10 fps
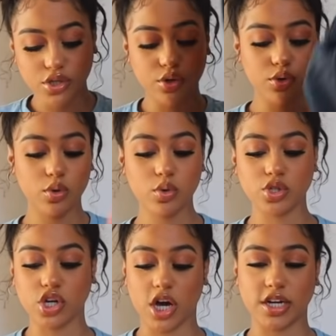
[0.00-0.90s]
Two
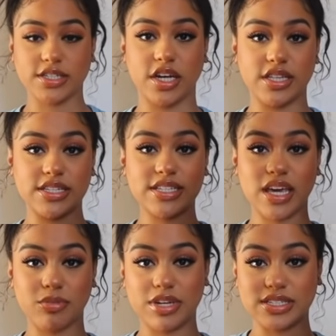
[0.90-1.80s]
joggers. Now these
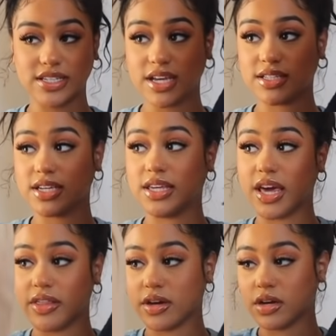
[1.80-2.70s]
came in a set
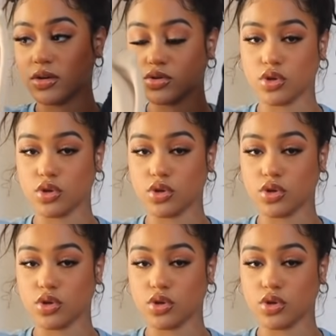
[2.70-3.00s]
together,